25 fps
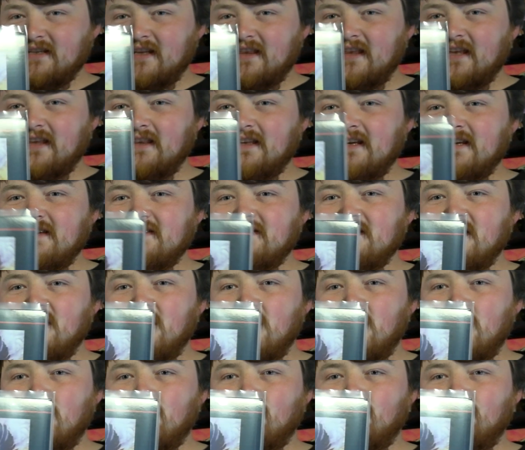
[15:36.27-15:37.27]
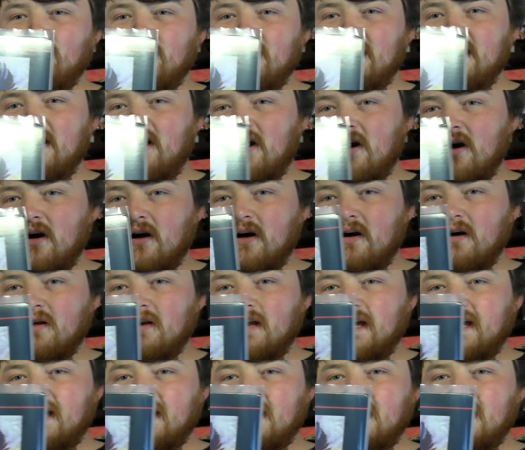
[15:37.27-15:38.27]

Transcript: I think these really are like an